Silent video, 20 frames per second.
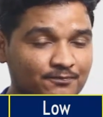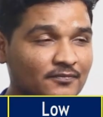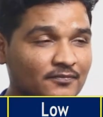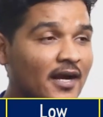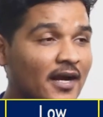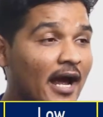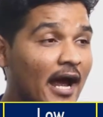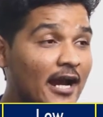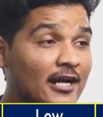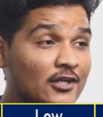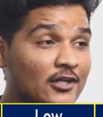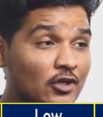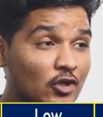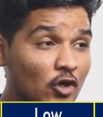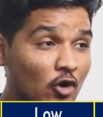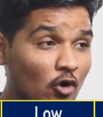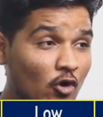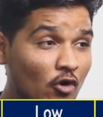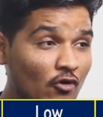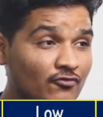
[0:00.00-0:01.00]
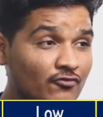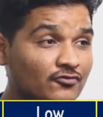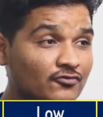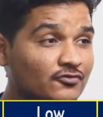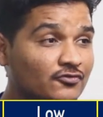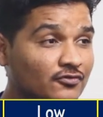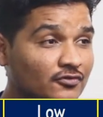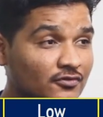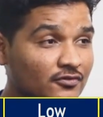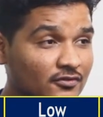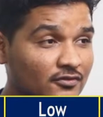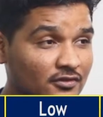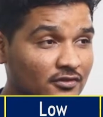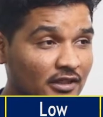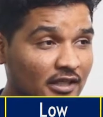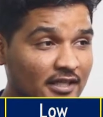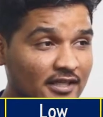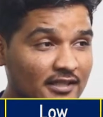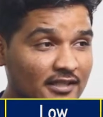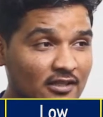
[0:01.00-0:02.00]
and low of
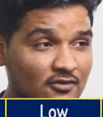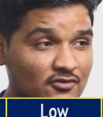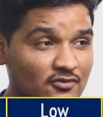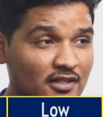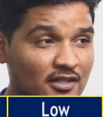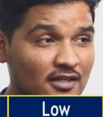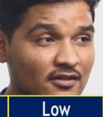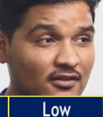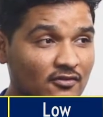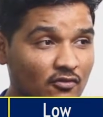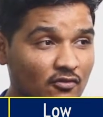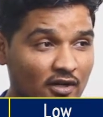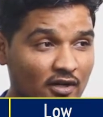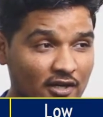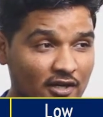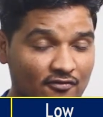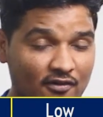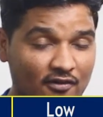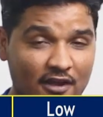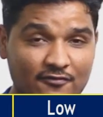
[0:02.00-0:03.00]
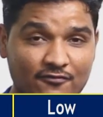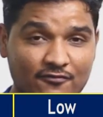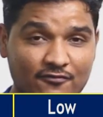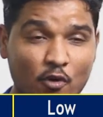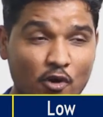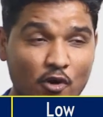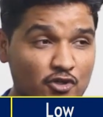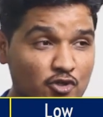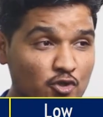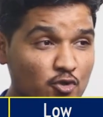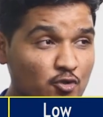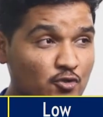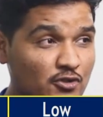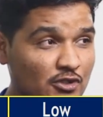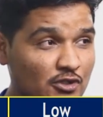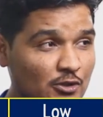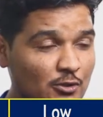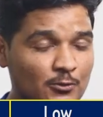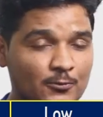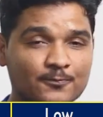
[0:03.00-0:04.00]

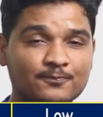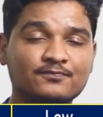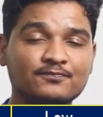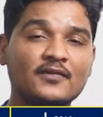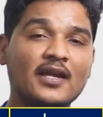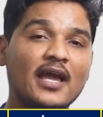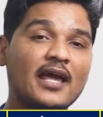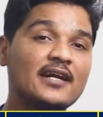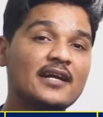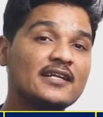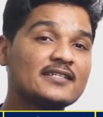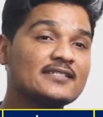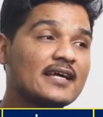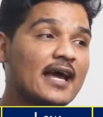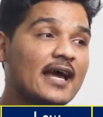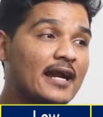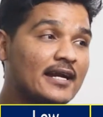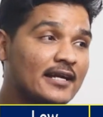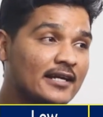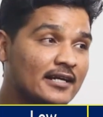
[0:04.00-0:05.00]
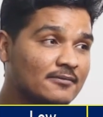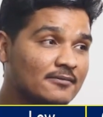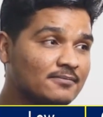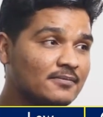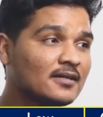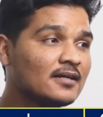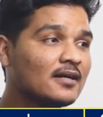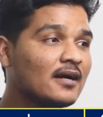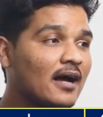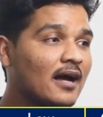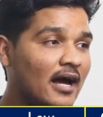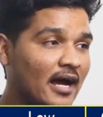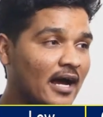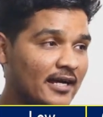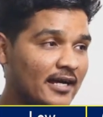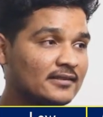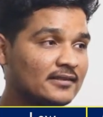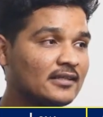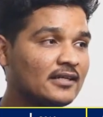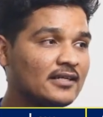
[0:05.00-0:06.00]
30,025.20, and it has ended up at
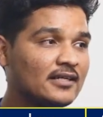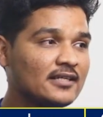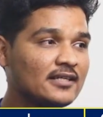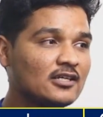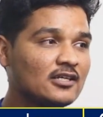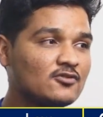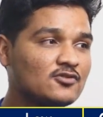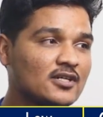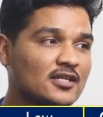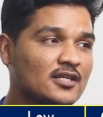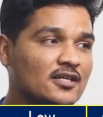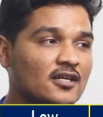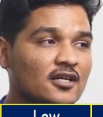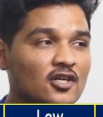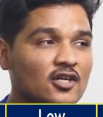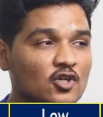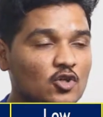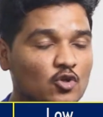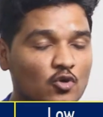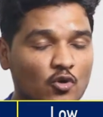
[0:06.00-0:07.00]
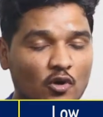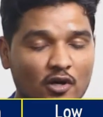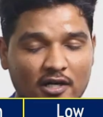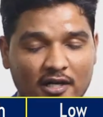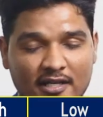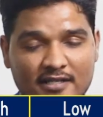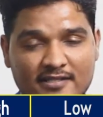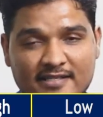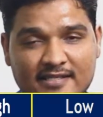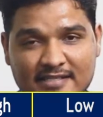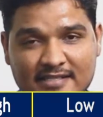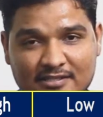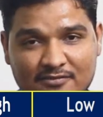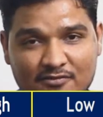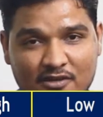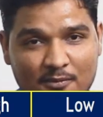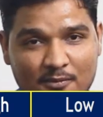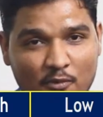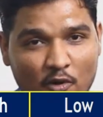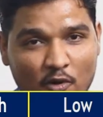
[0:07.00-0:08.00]

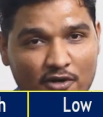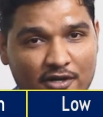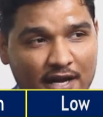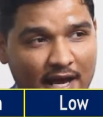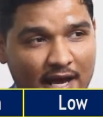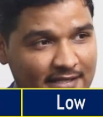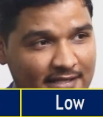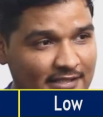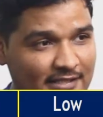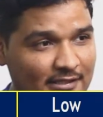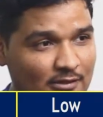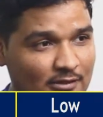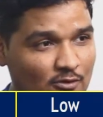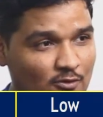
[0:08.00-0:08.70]
30,261.90.